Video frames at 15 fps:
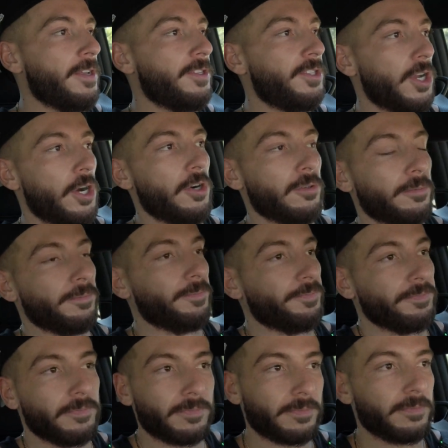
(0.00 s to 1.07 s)
So
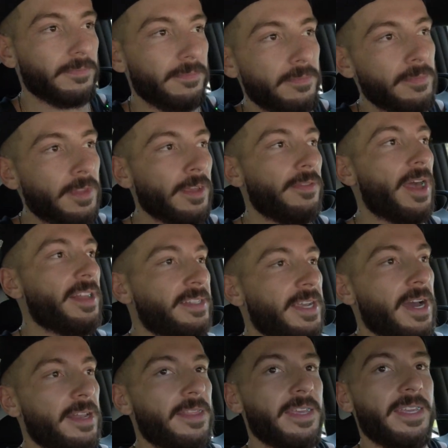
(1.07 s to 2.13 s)
that's
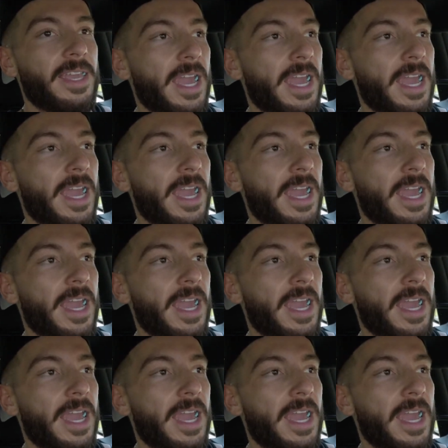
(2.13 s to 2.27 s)
kind of the